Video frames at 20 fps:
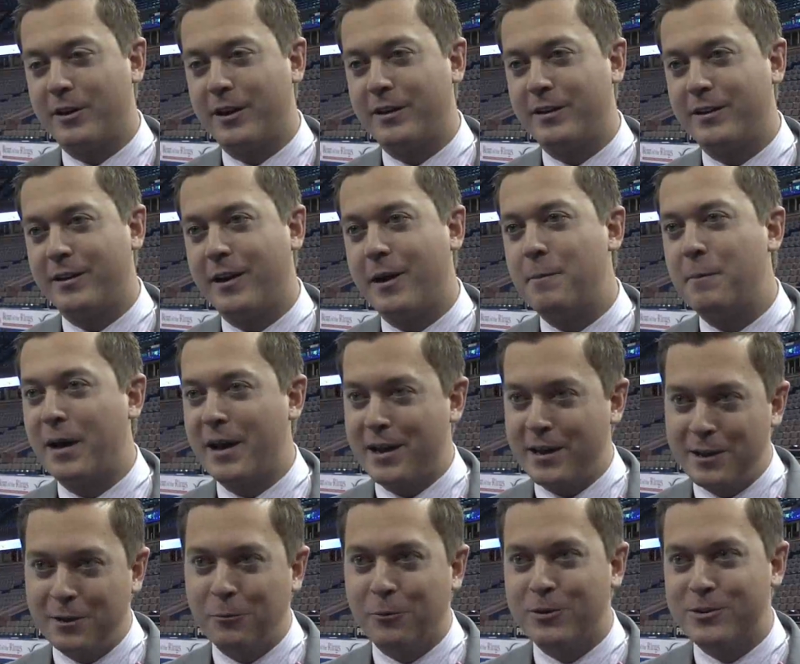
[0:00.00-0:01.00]
and uh, my
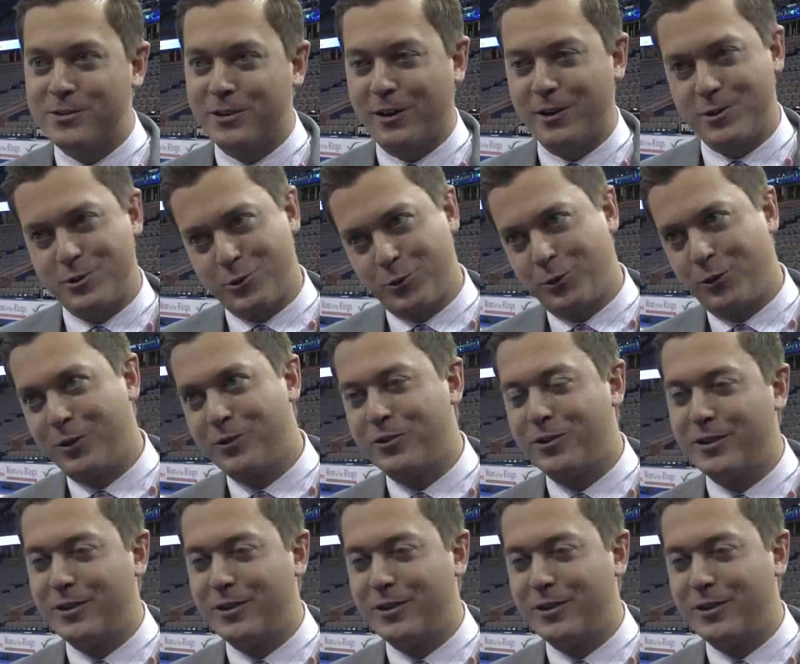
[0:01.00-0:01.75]
hit was on Jules